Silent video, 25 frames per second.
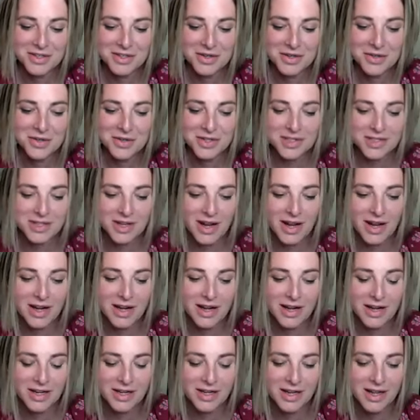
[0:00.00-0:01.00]
to do this
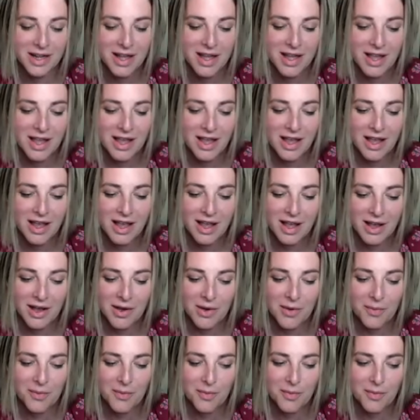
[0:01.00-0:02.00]
night, and
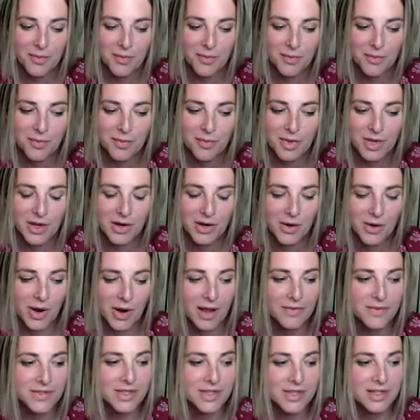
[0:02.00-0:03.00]
um, you know
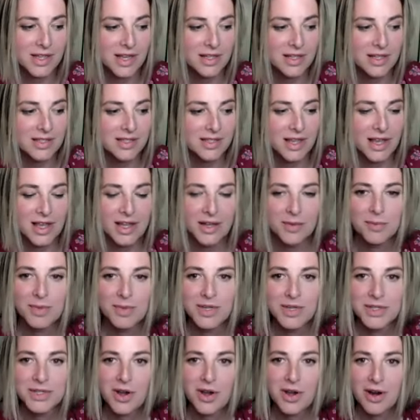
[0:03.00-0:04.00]
I've since then
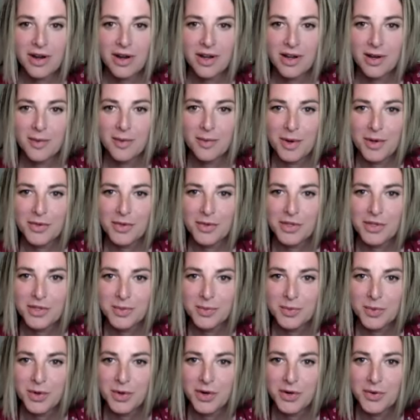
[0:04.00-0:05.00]
been talking about
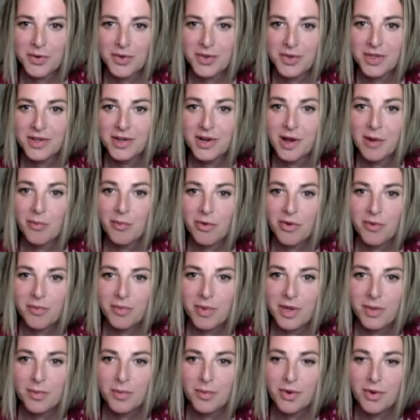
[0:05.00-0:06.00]
this book with a number
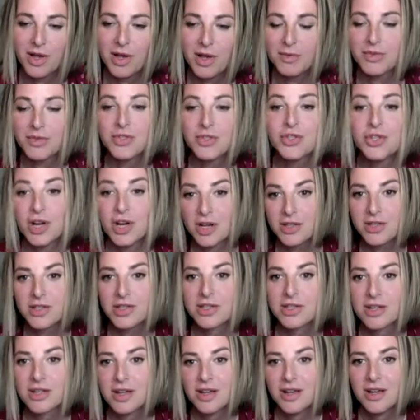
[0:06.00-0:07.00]
of people. I was
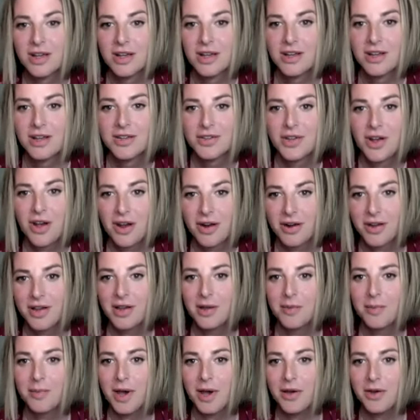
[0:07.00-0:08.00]
just
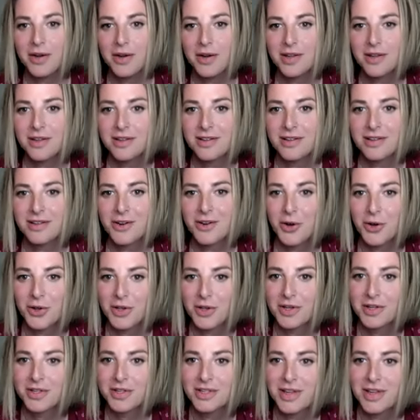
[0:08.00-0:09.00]
talking about it
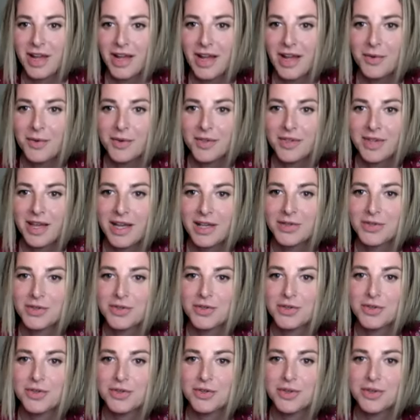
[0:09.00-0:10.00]
earlier today with
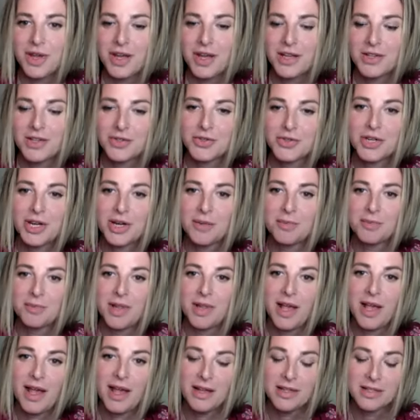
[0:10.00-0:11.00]
Hazel Hazel Jane
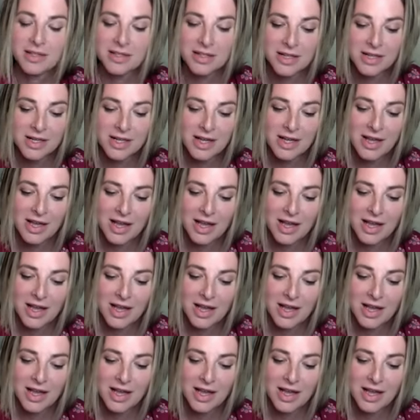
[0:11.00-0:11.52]
Plante,